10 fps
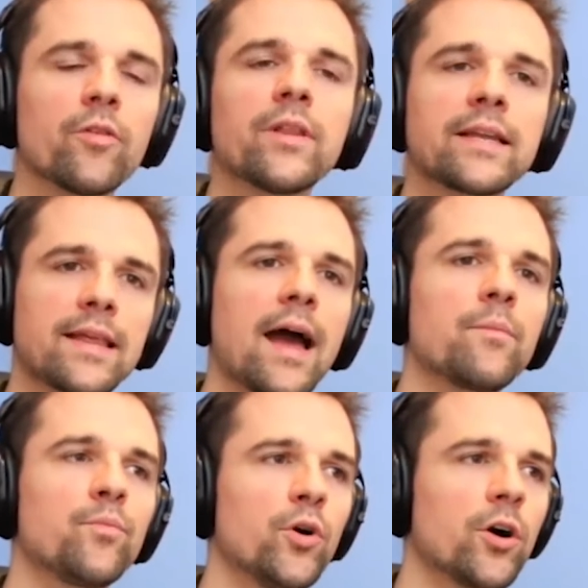Like that
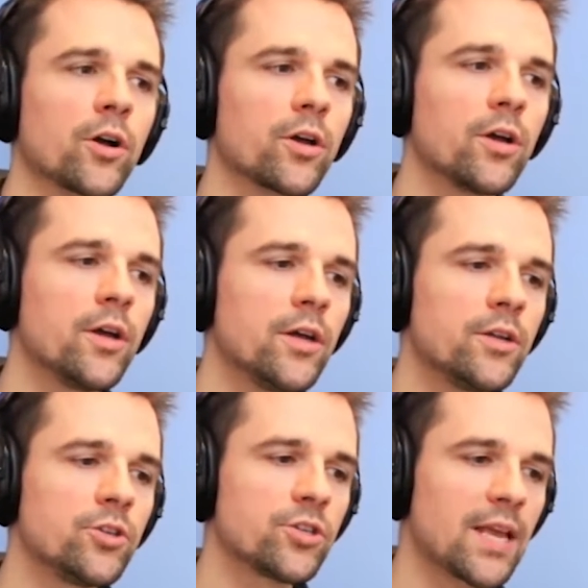book
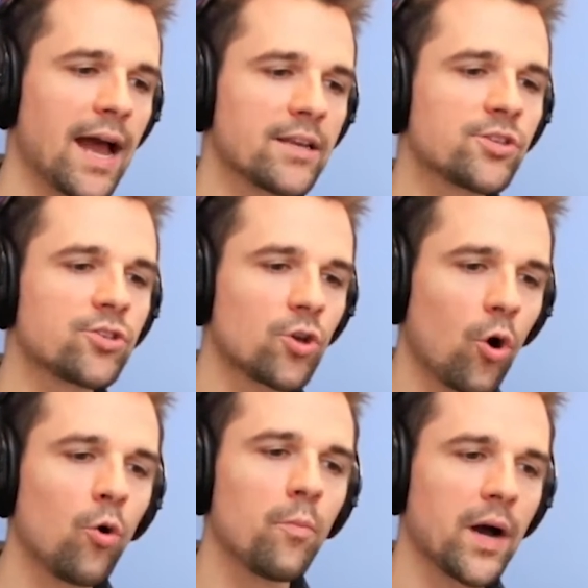just has so
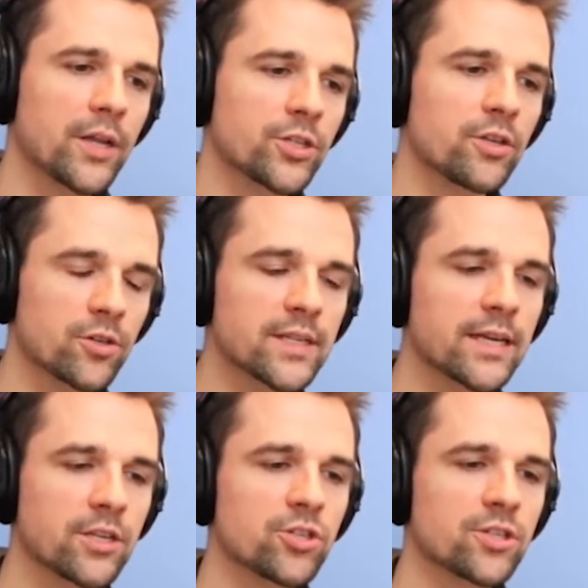much. It looks like
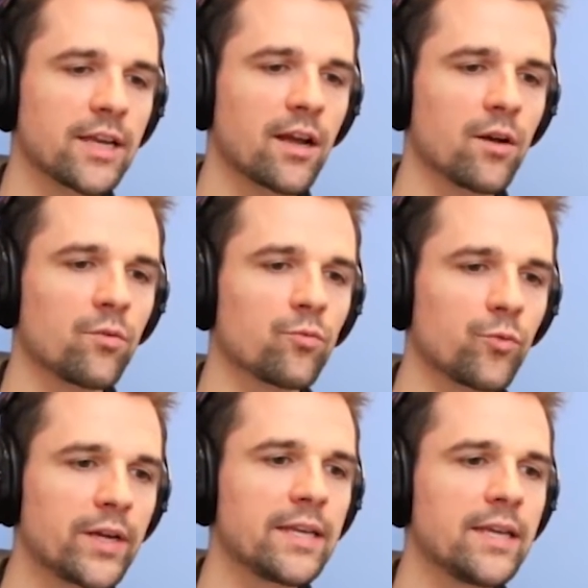it's just like a
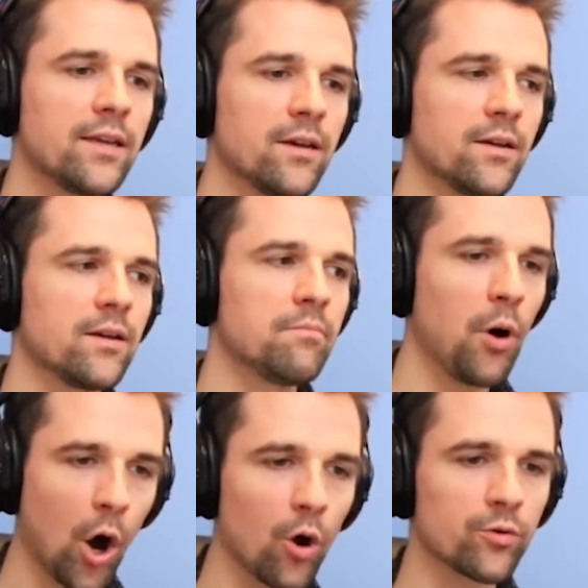really
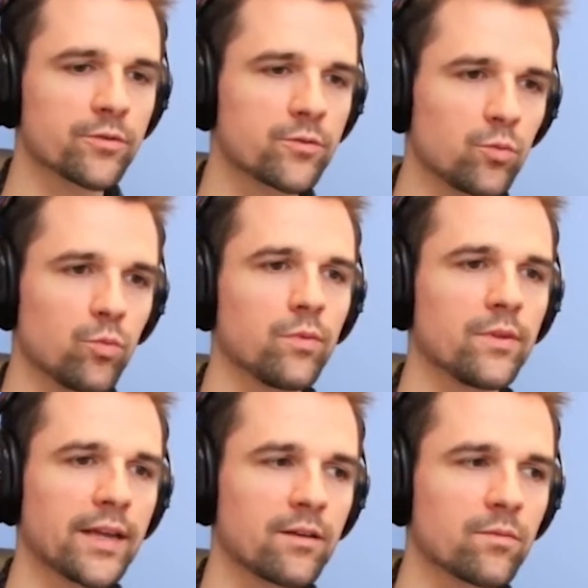potent
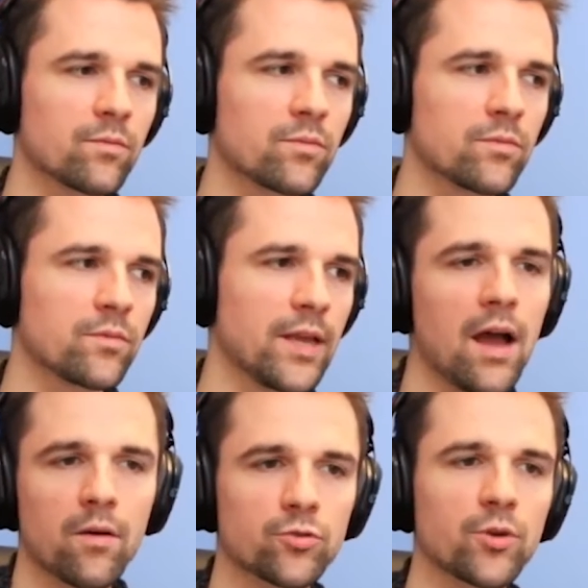like yeah
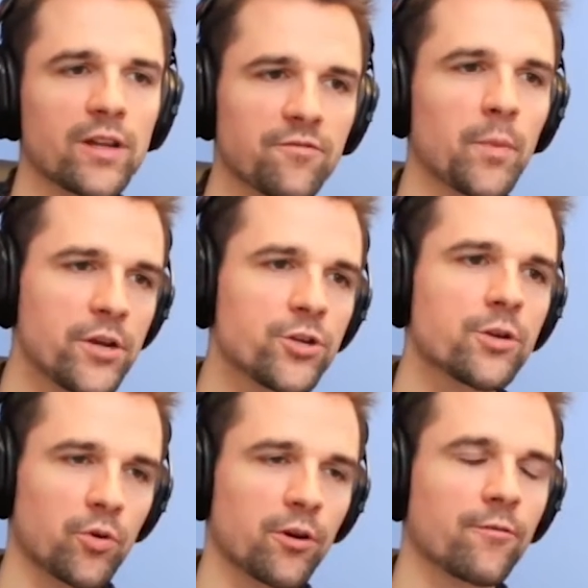transformation
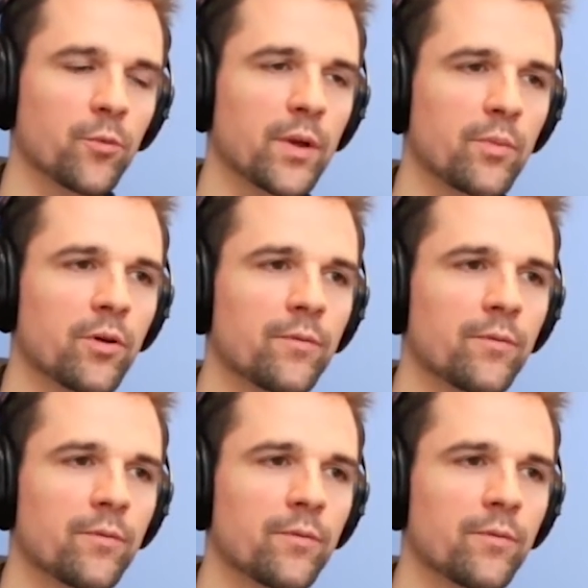book for people.